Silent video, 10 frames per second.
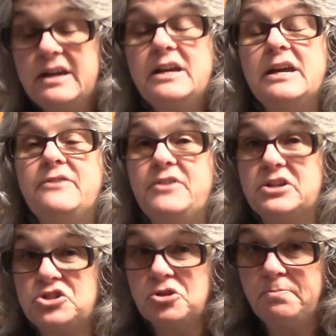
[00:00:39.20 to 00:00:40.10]
If it
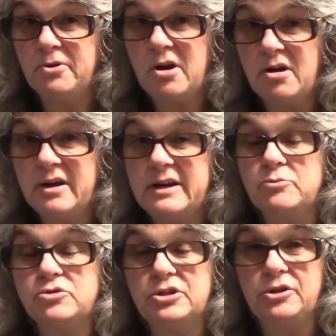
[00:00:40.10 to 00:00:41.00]
is super hot, it
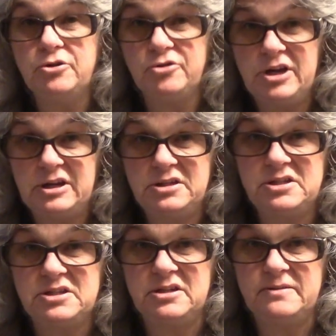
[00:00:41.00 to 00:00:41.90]
will kill your
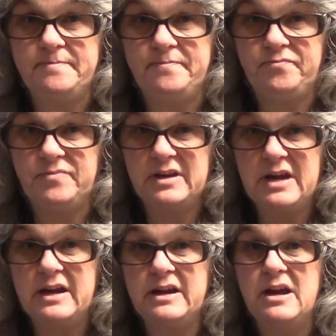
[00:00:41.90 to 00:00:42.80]
yeast.
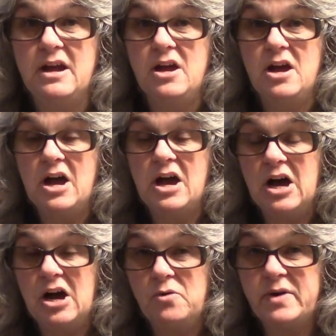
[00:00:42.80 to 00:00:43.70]
Okay,
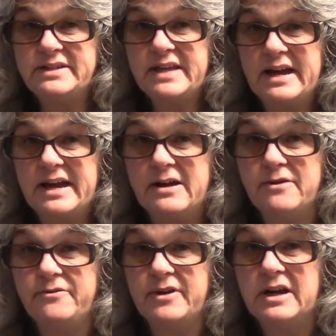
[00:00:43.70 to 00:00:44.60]
always
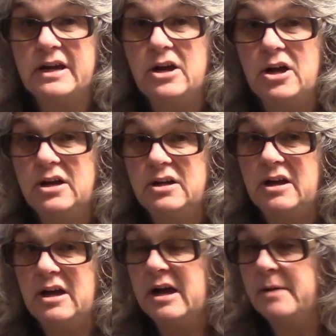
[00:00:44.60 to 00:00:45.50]
have
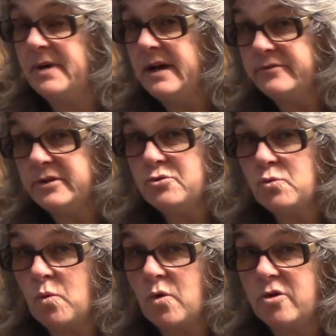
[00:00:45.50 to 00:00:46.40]
above
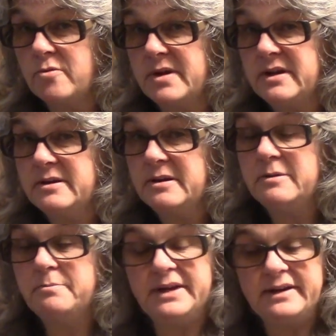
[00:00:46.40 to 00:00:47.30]
lukewarm,
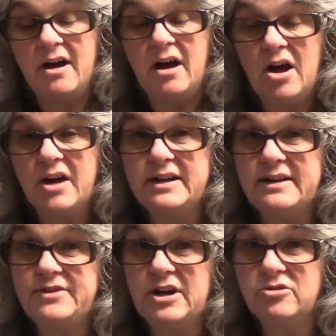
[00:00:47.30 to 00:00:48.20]
but not hot
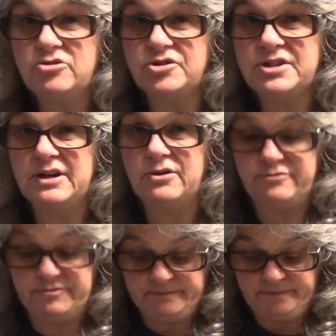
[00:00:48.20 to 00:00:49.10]
enough to hurt yourself.